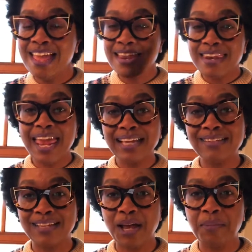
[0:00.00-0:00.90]

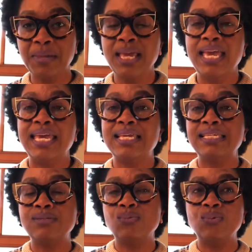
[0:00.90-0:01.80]
Next up
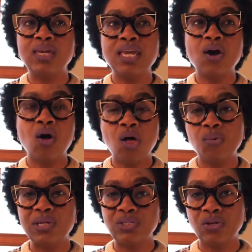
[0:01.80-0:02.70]
is we
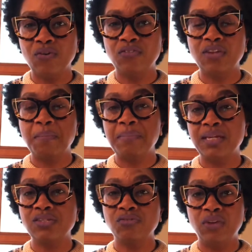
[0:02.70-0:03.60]
always serve a
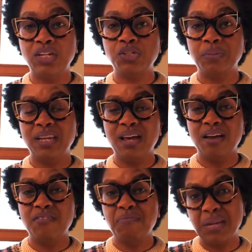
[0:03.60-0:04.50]
mixed arrangement
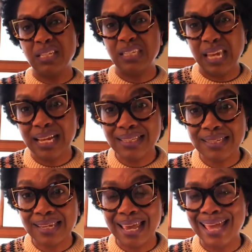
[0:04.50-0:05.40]
of mixed nuts
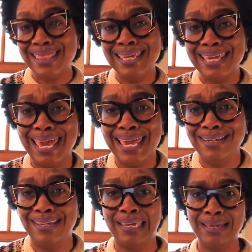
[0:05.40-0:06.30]
and then
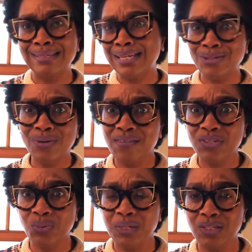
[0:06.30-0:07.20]
candy, because I do have a
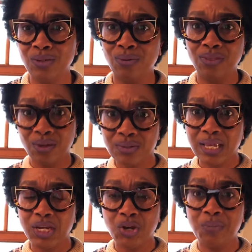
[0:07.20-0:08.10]
sweet tooth. Those
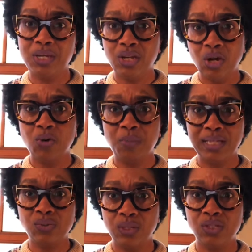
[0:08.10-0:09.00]
that know me know my
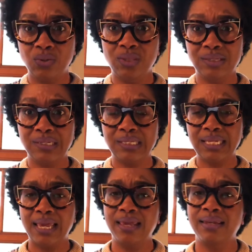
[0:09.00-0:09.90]
sweet tooth is
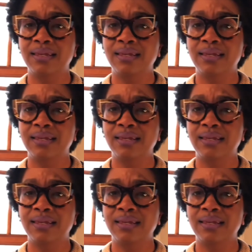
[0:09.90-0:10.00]
insane.